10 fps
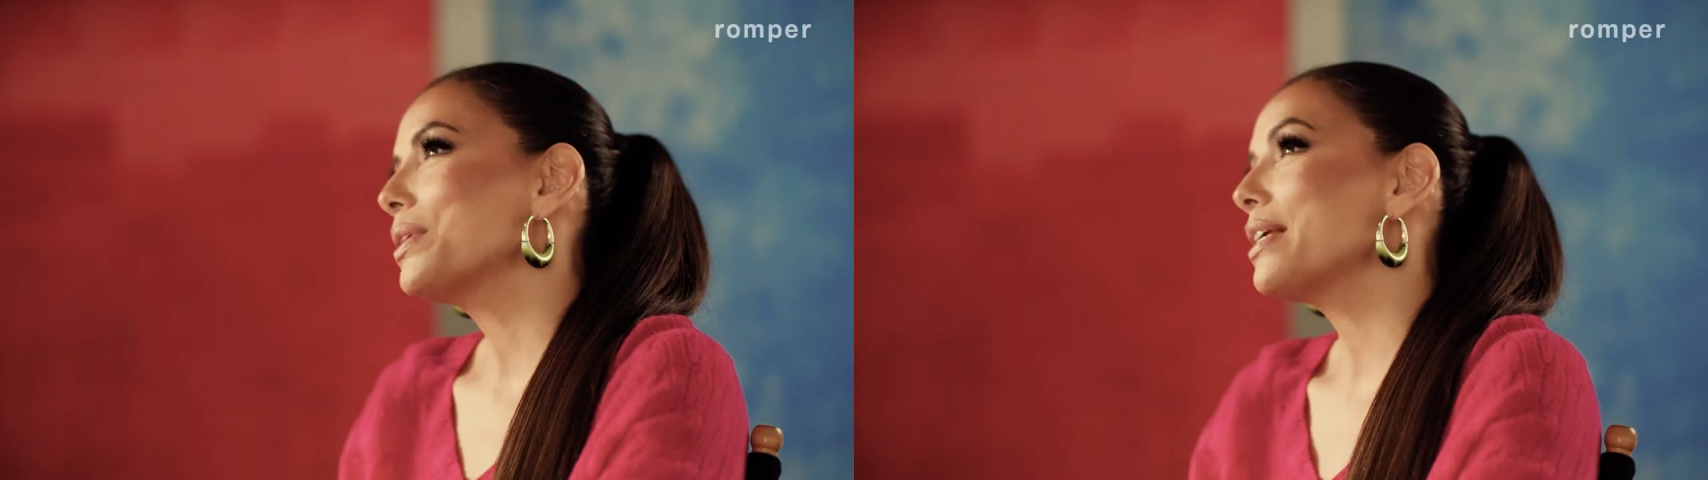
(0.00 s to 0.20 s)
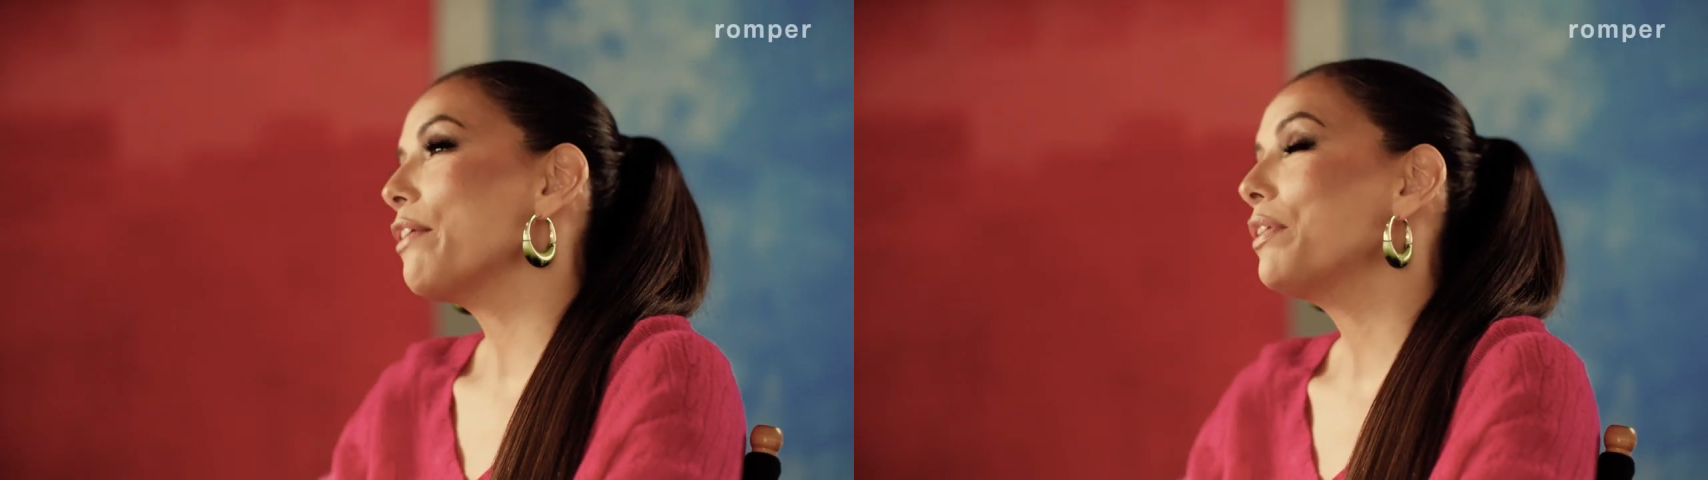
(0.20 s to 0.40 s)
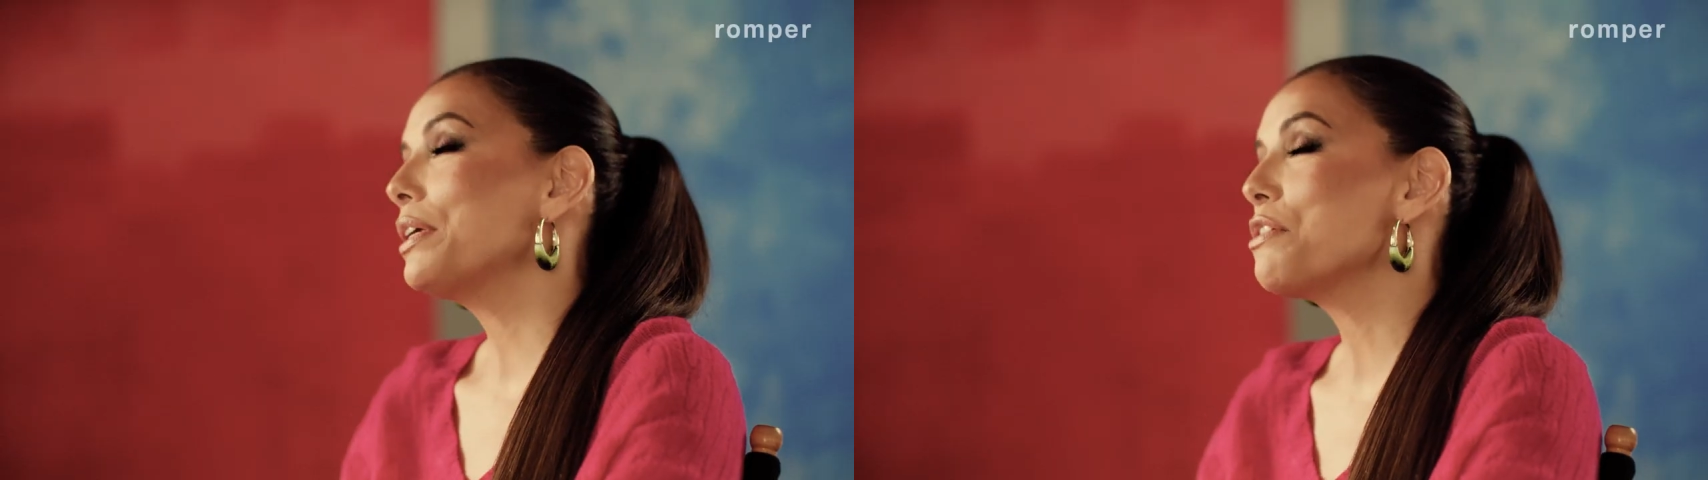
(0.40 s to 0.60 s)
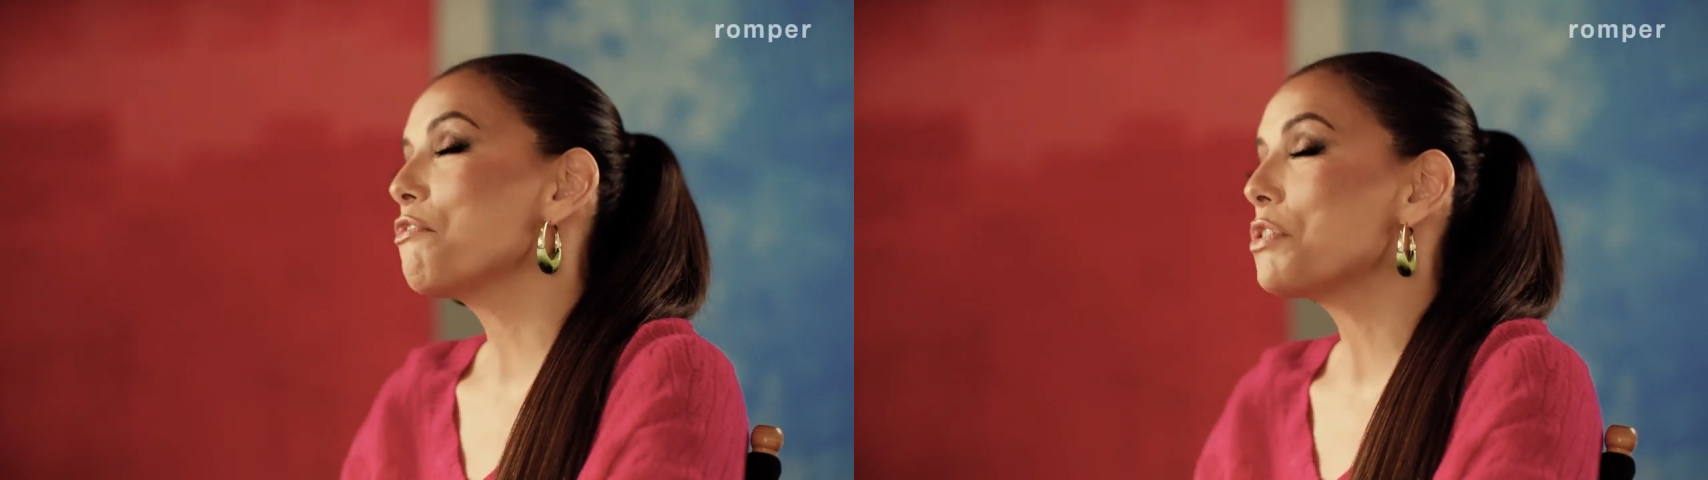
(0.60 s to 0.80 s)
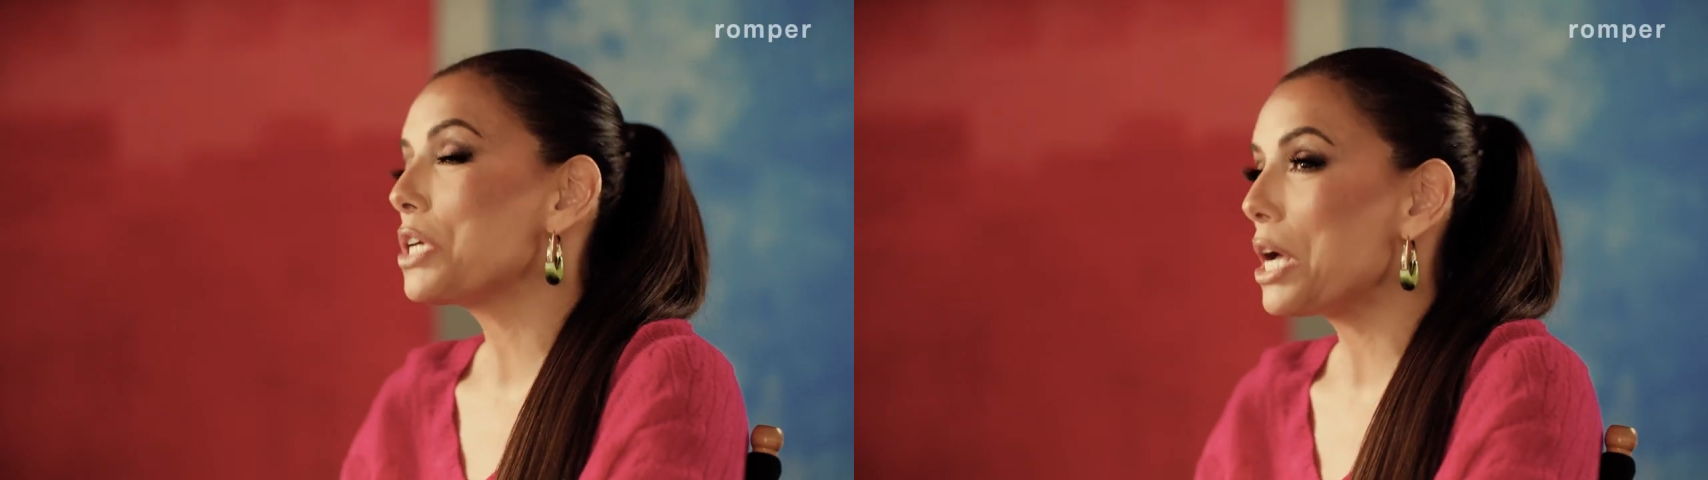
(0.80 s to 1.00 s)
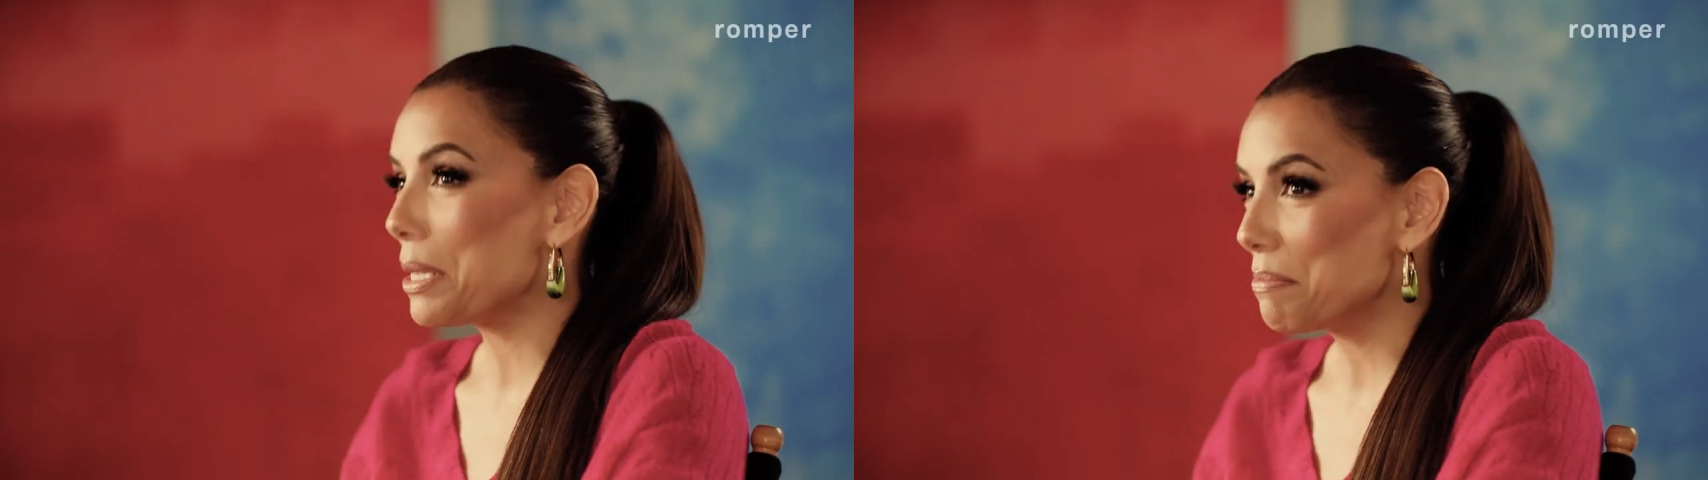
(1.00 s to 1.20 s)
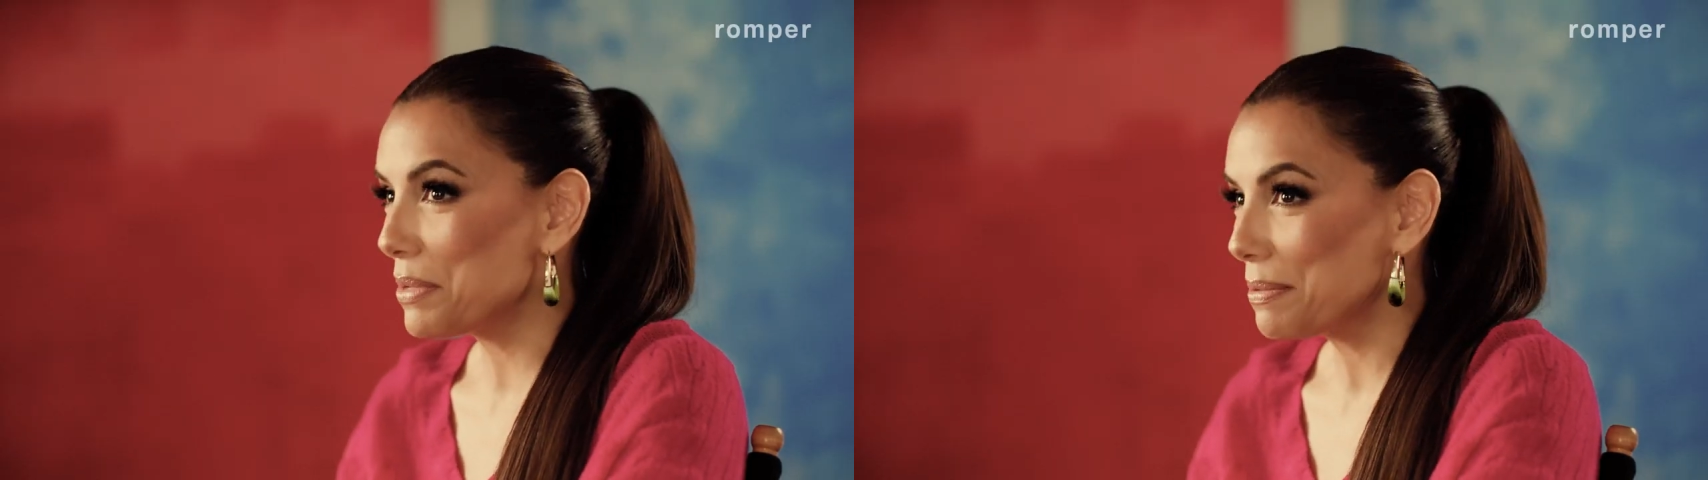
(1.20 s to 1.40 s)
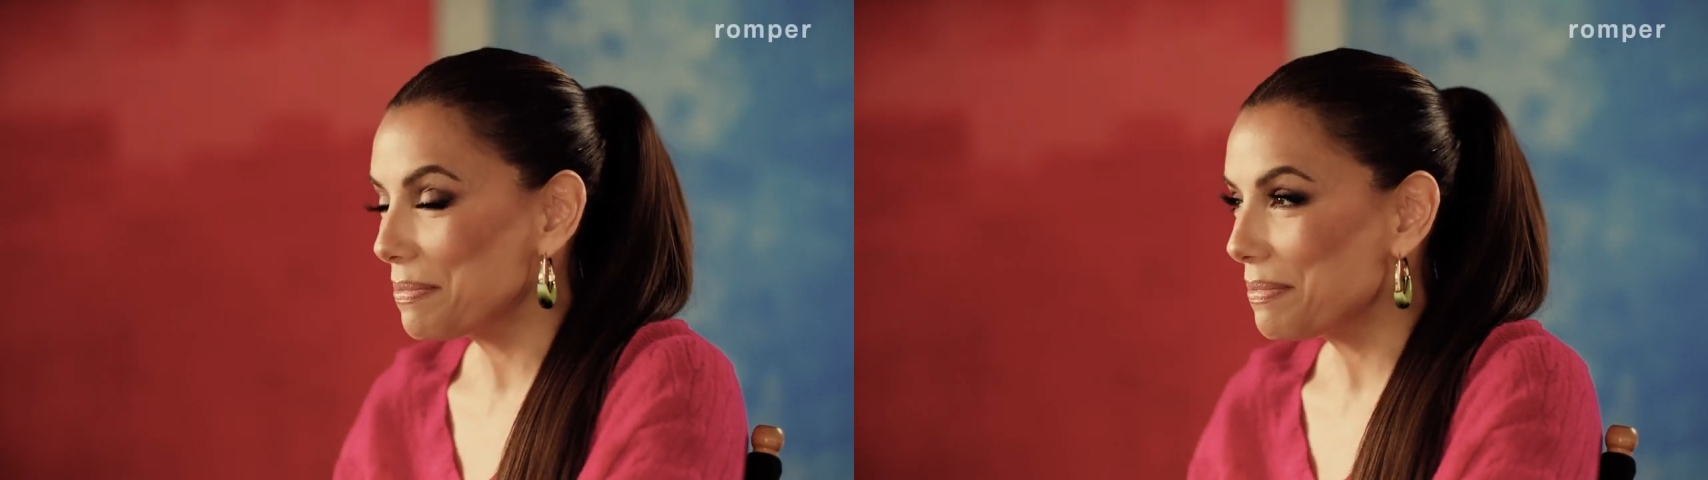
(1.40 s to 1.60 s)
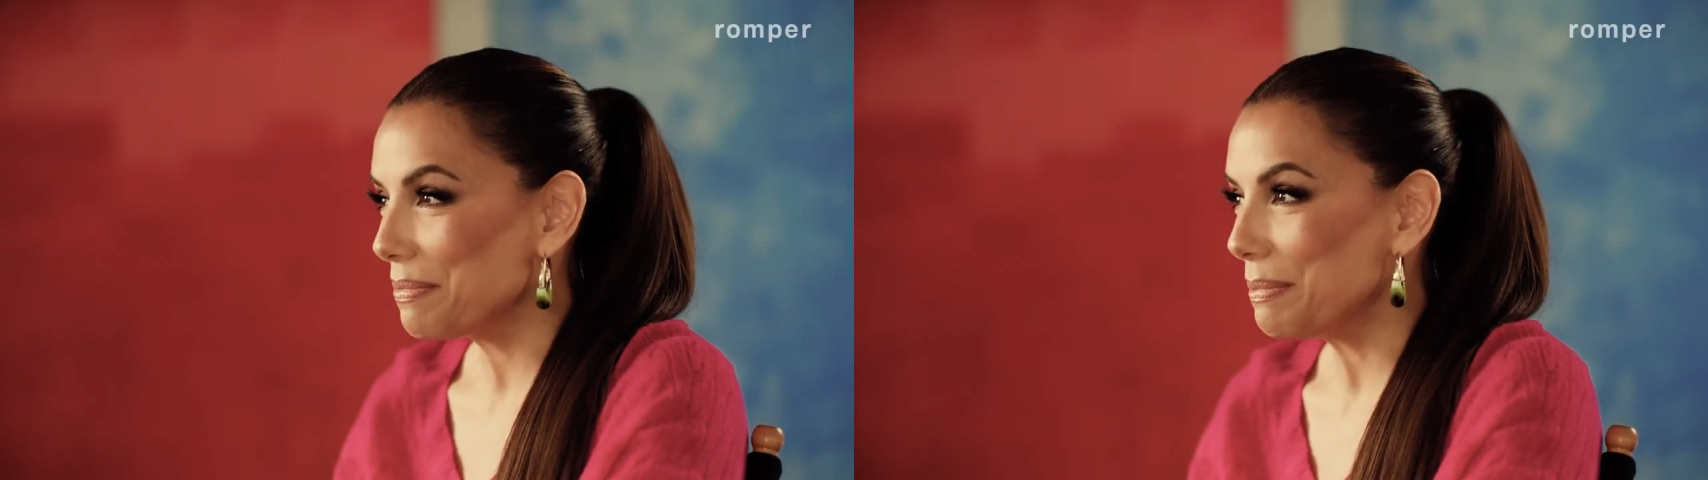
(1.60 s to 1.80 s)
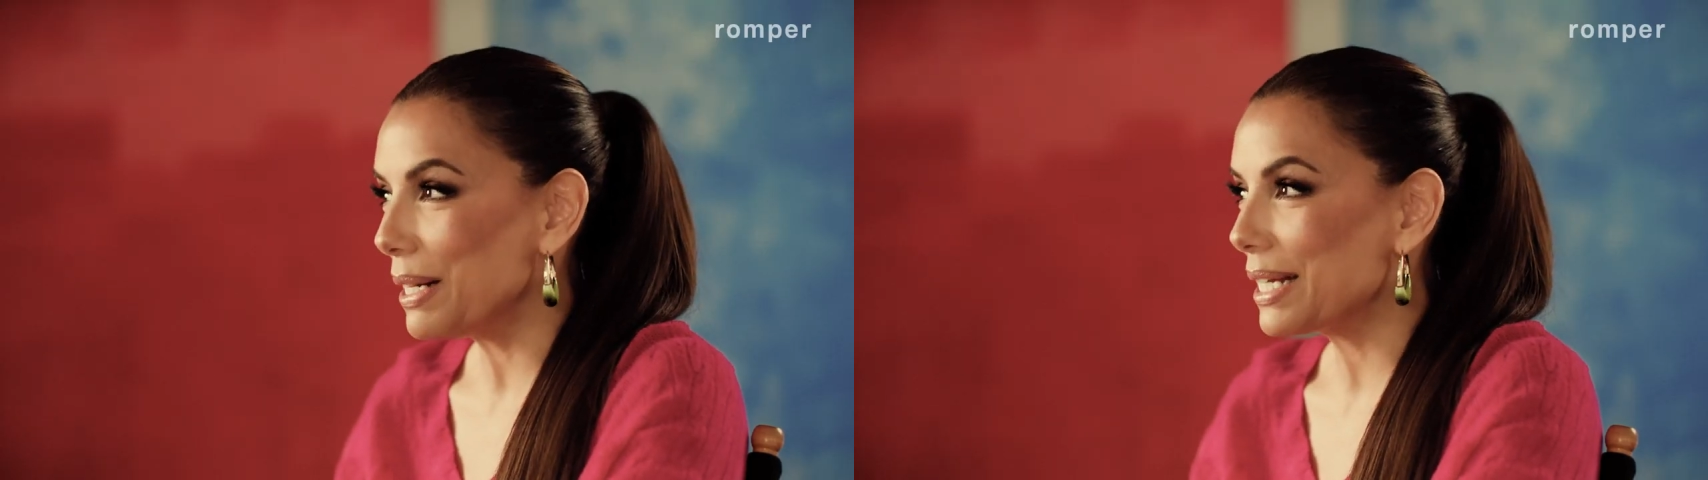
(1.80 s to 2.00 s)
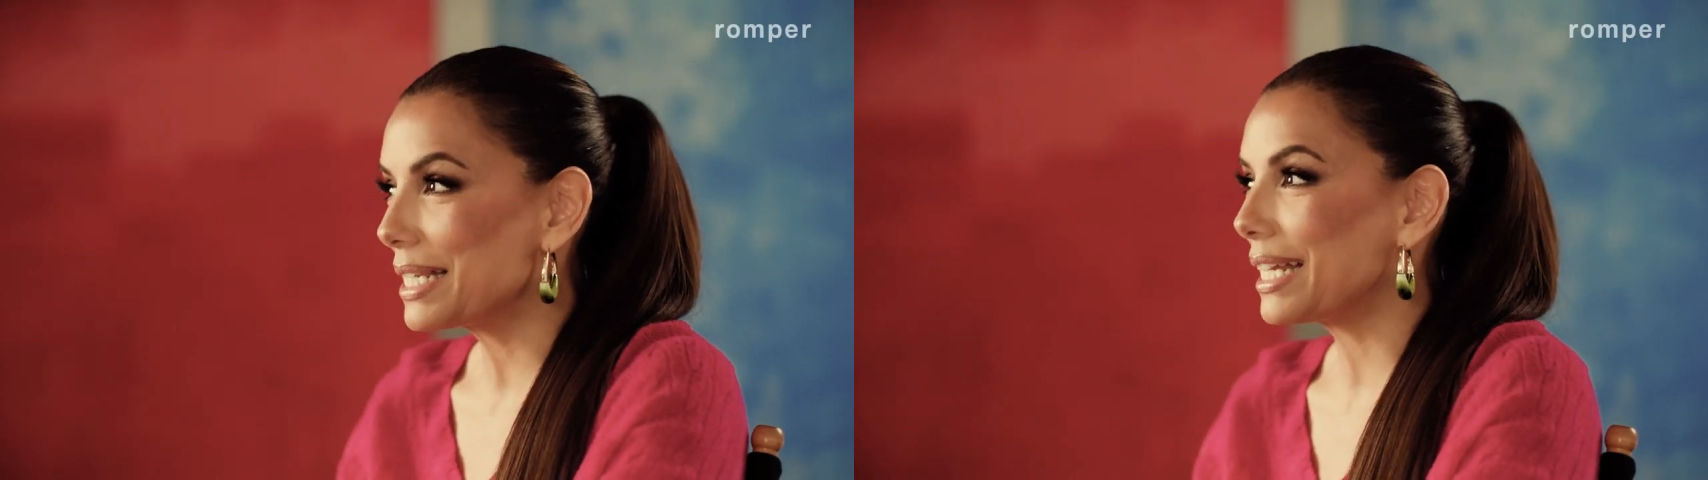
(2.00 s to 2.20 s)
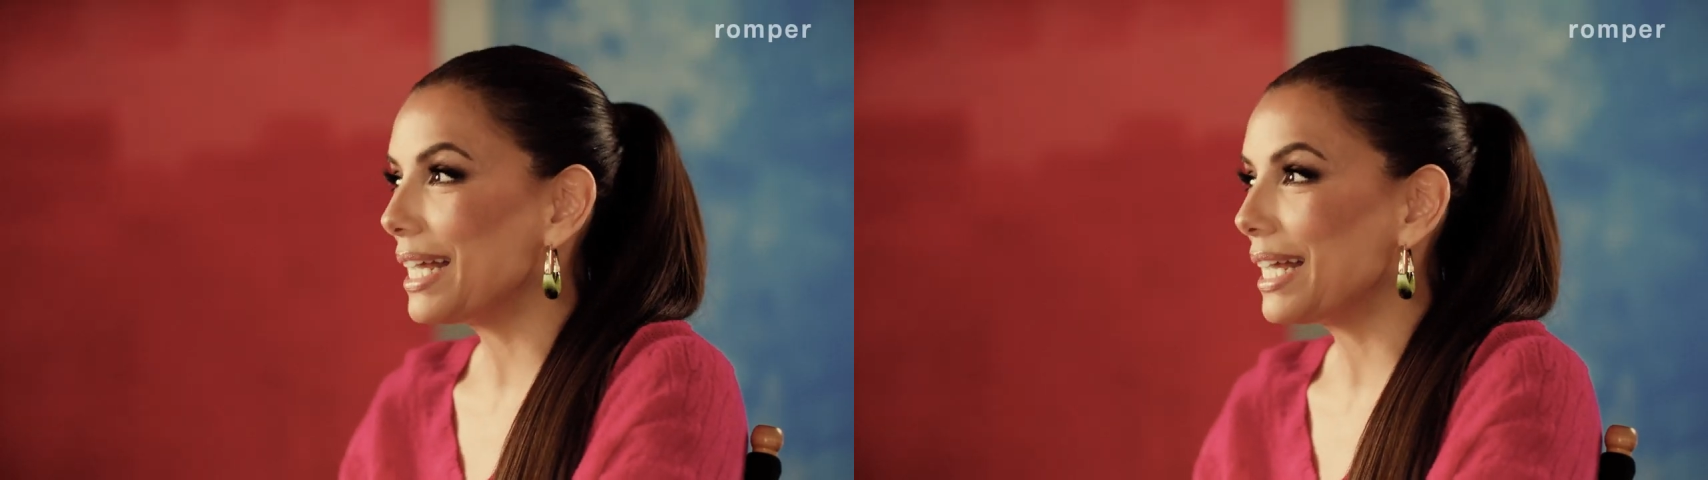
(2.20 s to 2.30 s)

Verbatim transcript: Definitely different times, but